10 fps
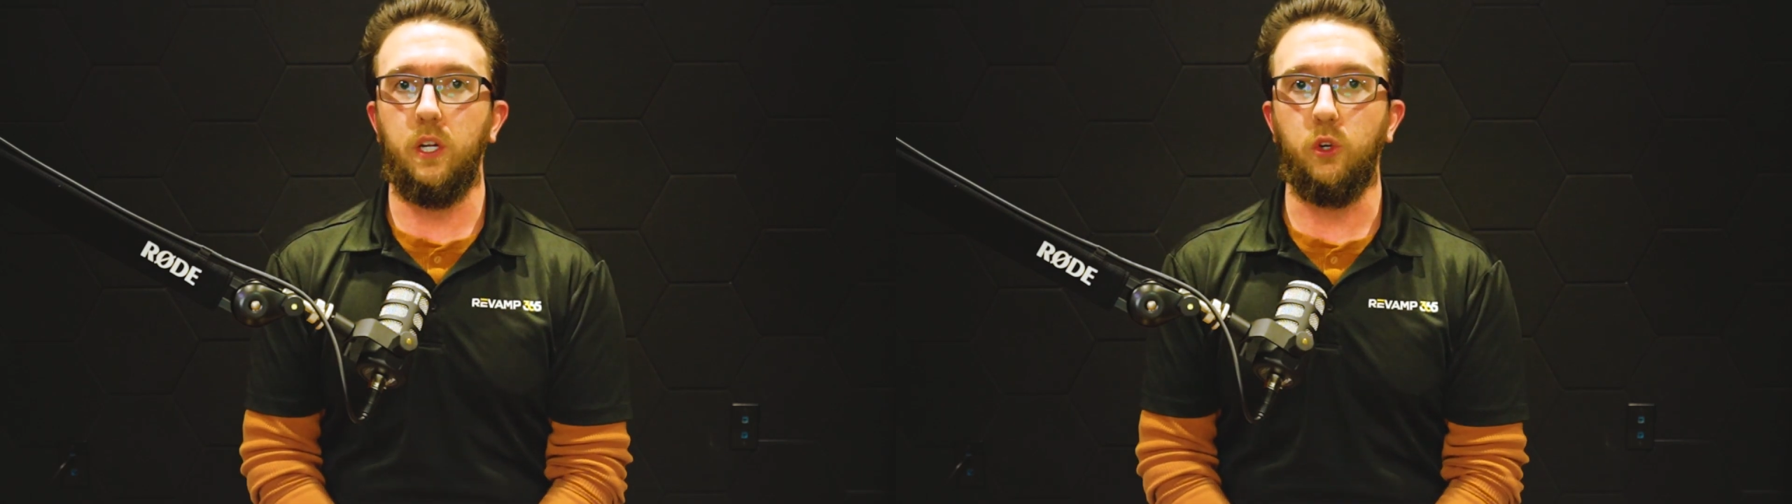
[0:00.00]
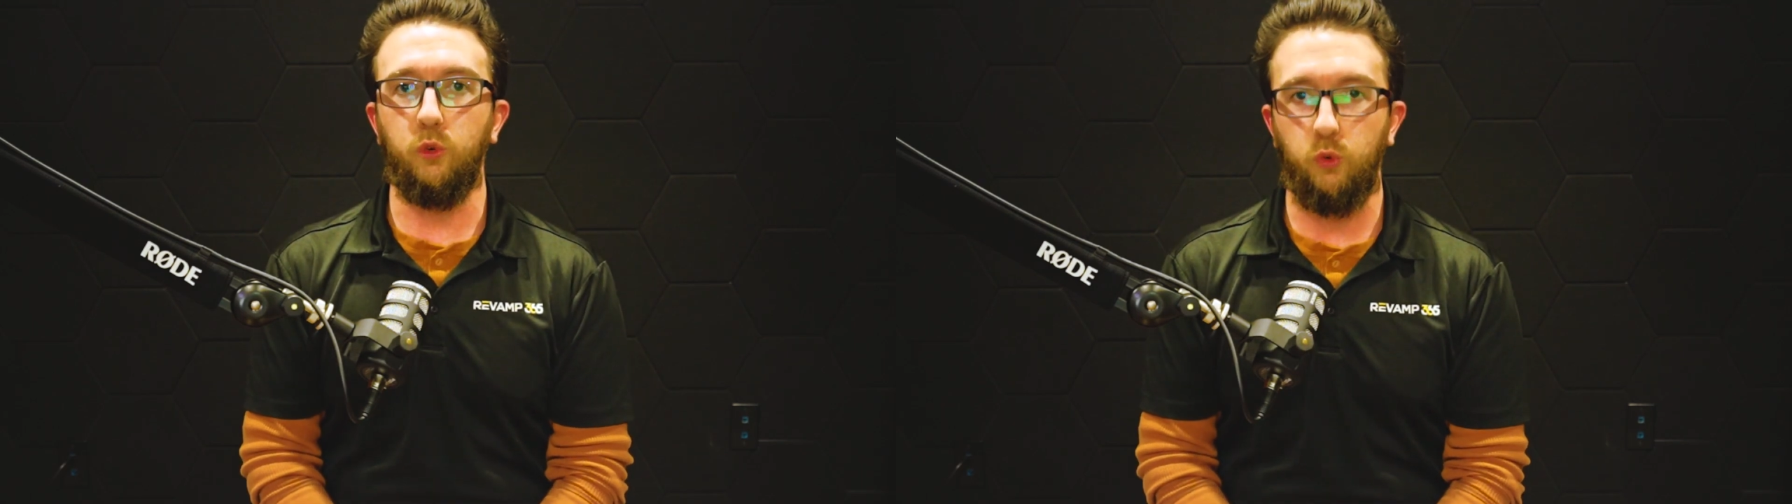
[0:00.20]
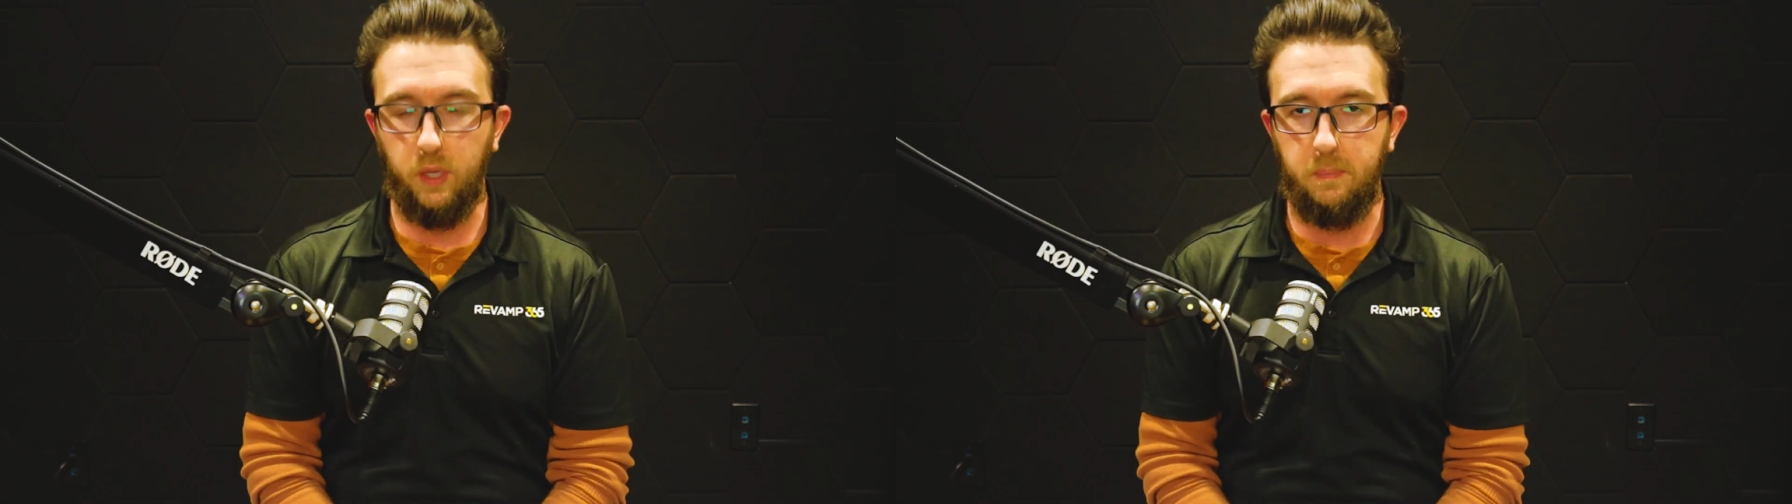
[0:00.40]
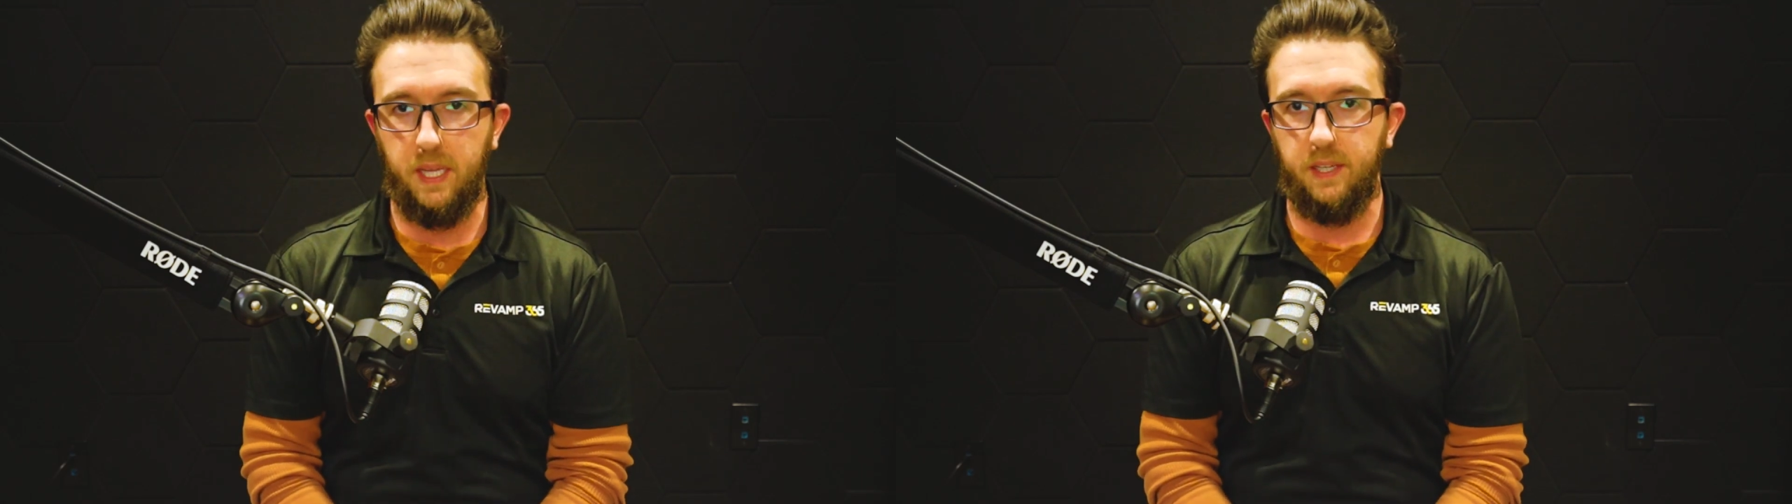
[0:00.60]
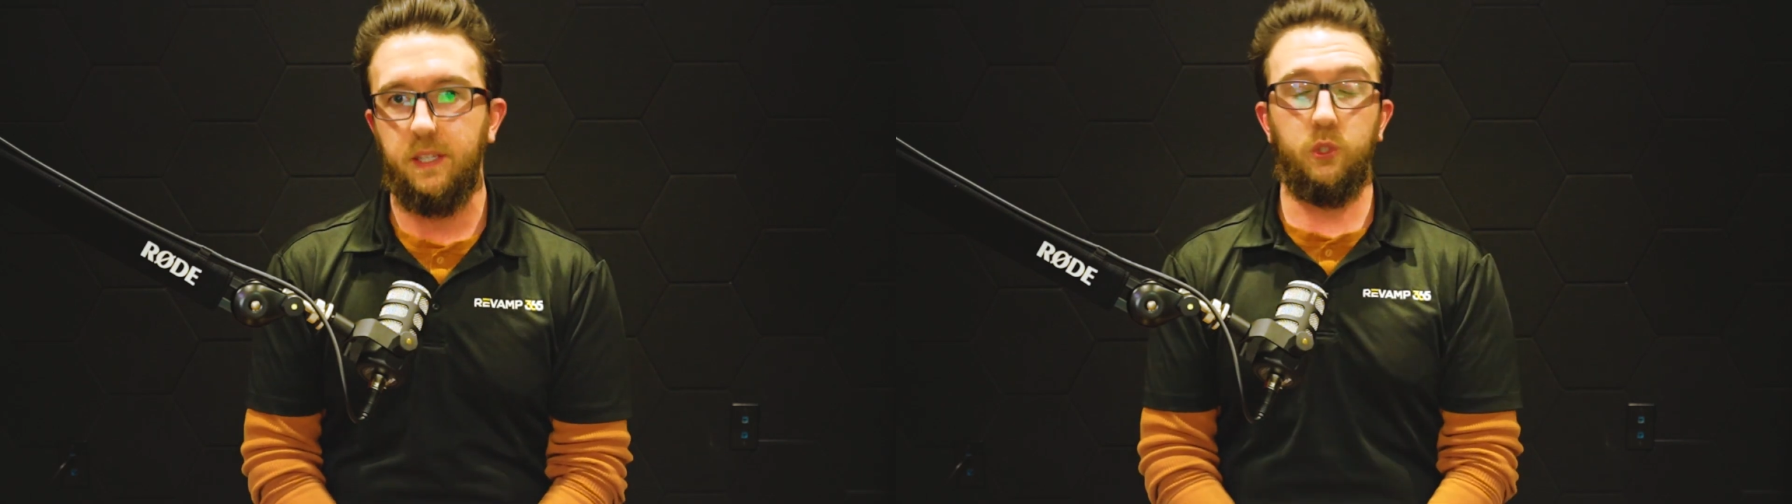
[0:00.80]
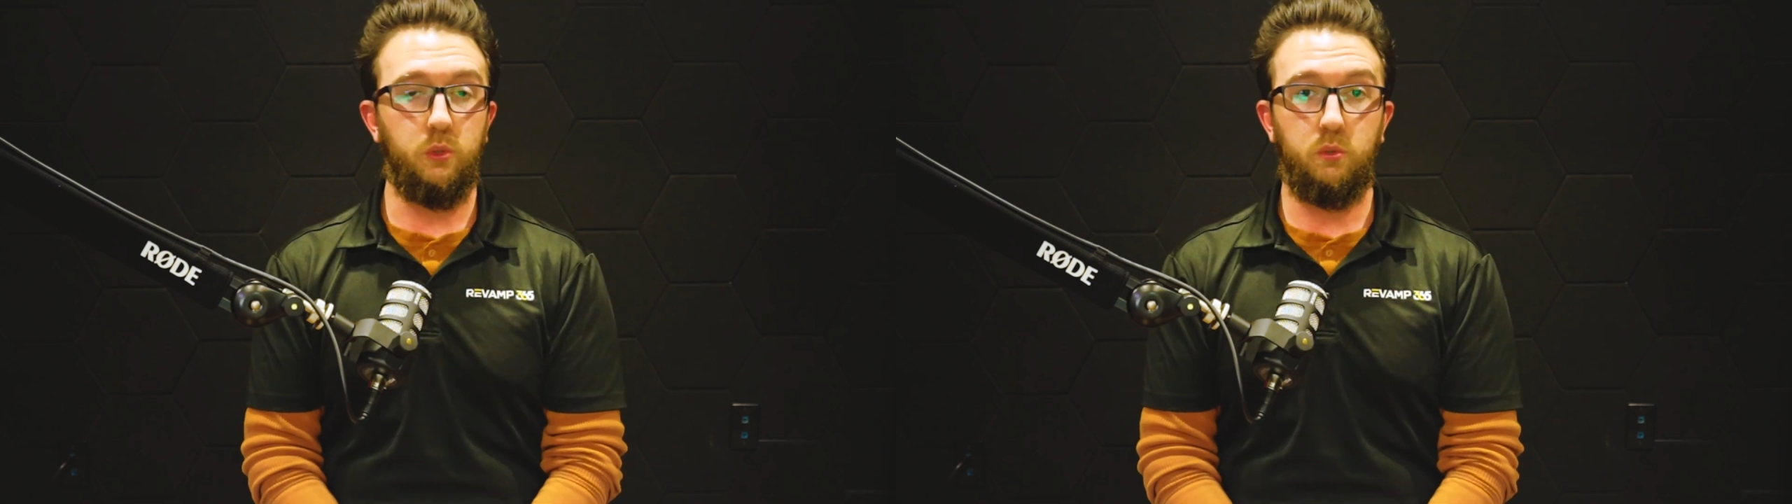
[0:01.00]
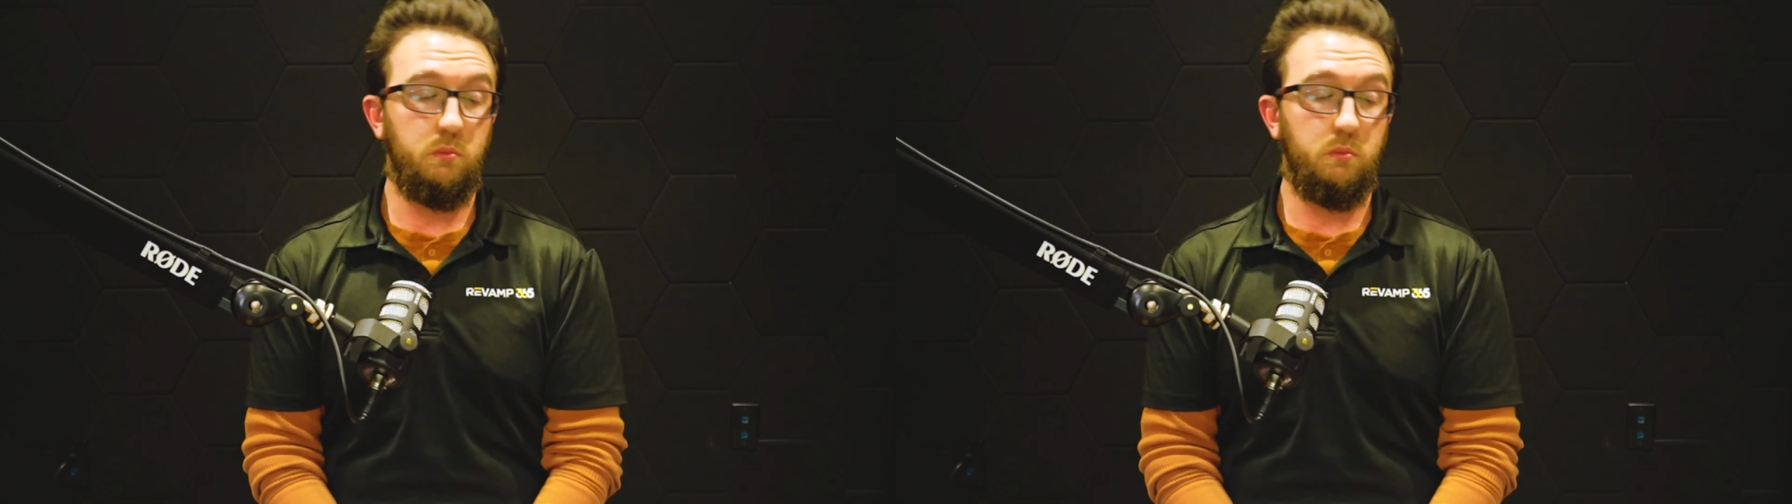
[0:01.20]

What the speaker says: agreement to